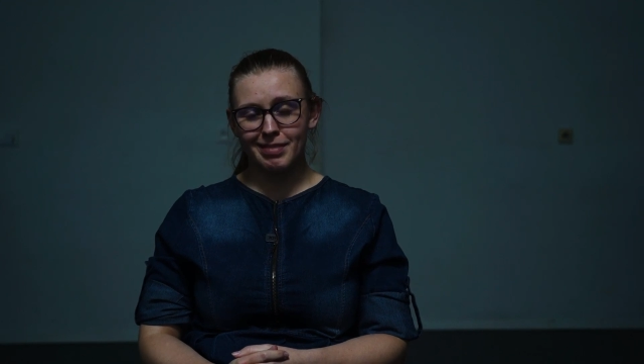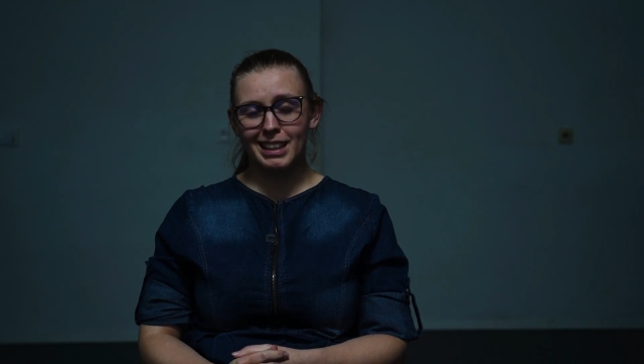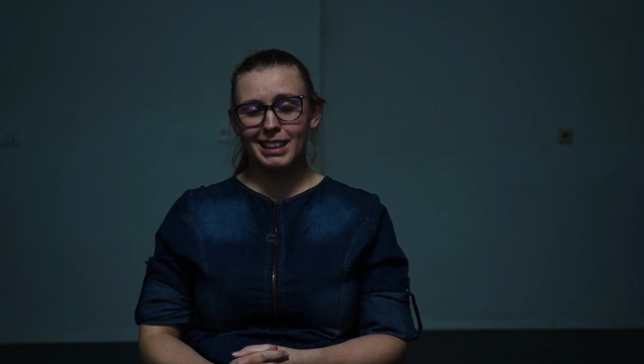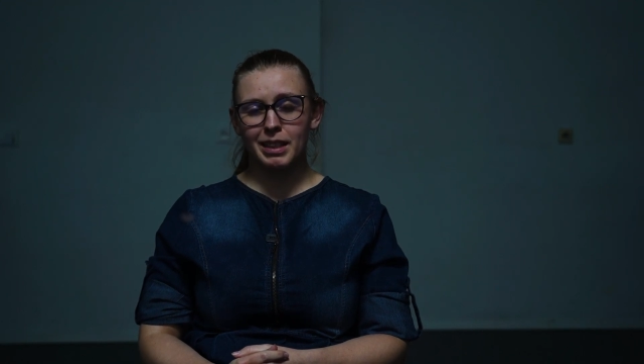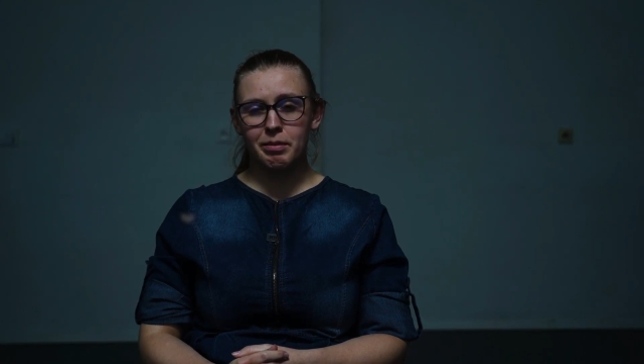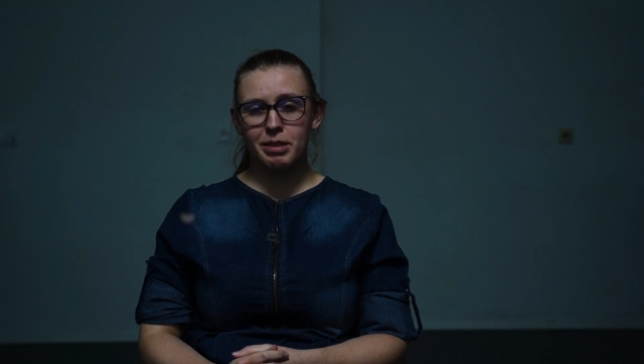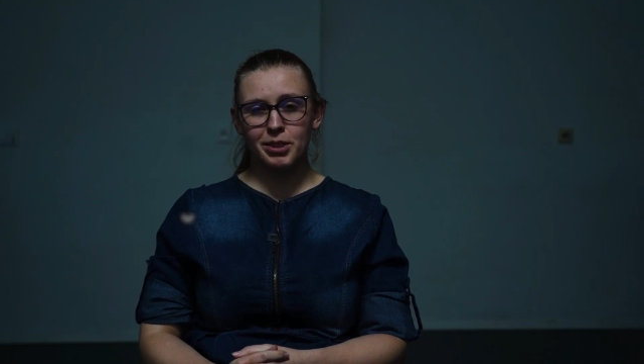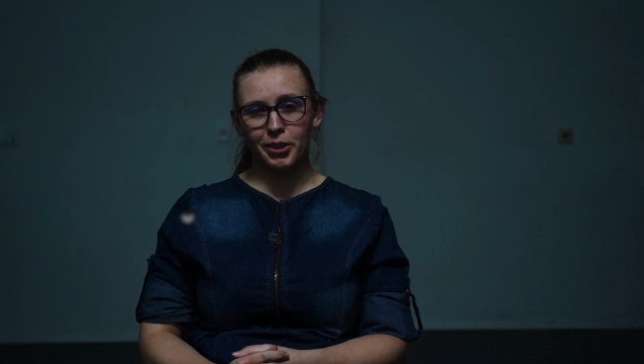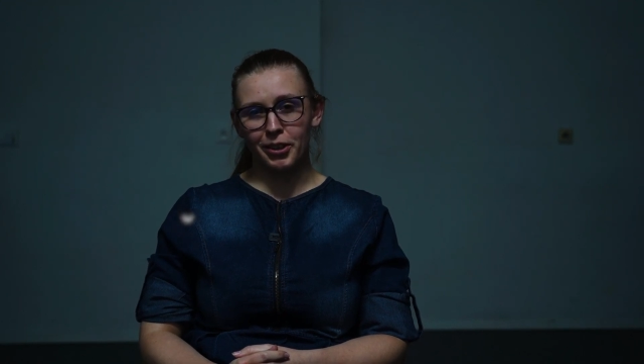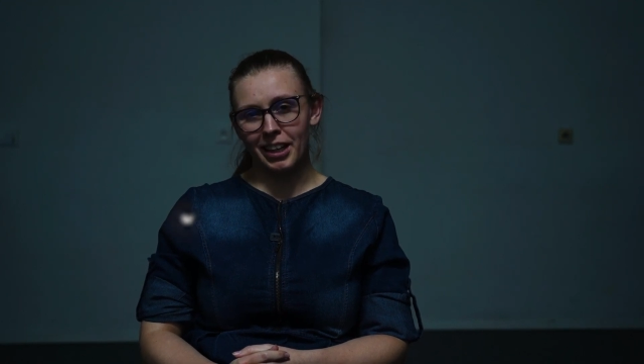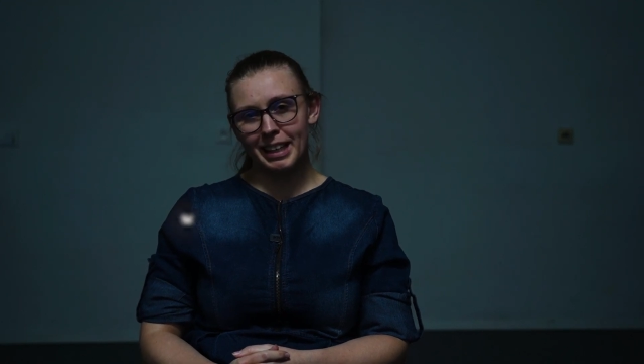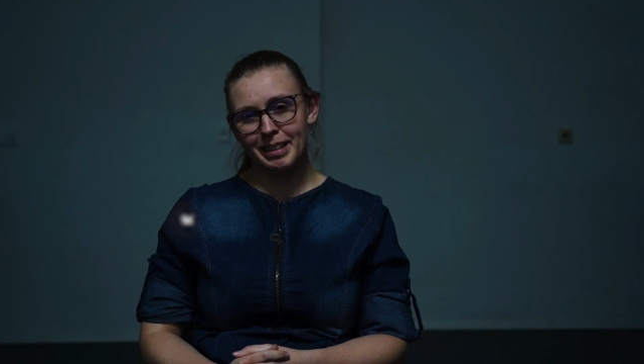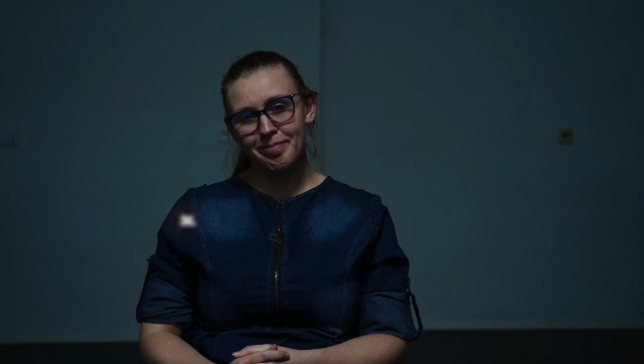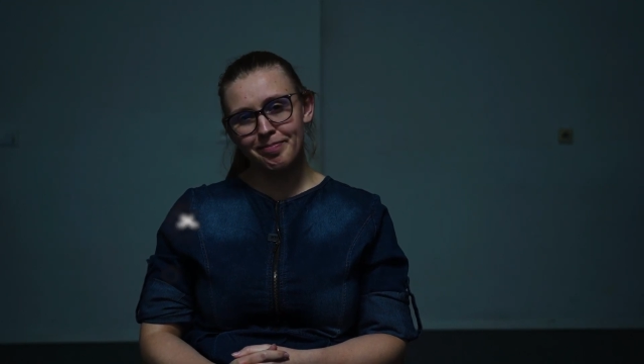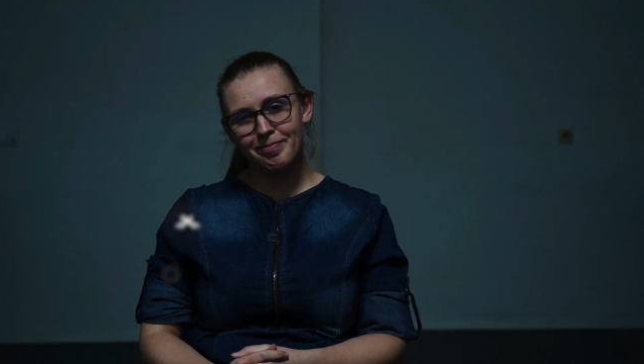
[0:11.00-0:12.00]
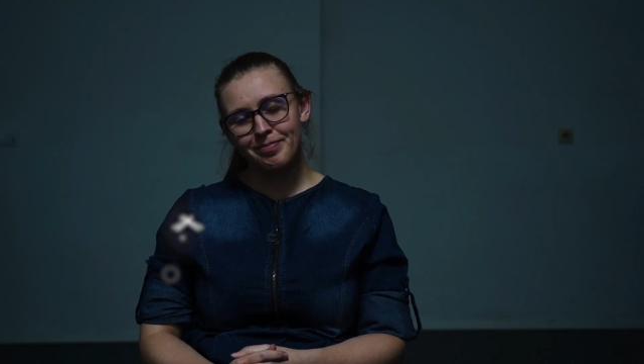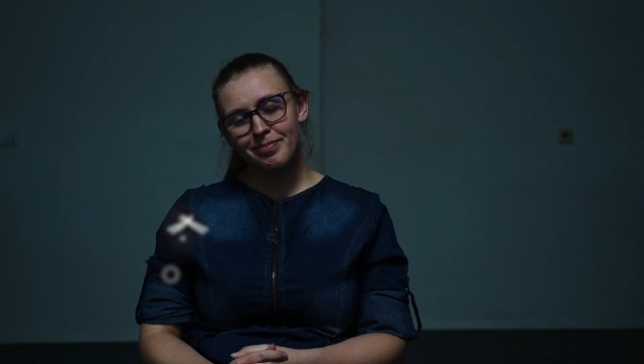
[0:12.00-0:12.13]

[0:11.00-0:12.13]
My name is Ola,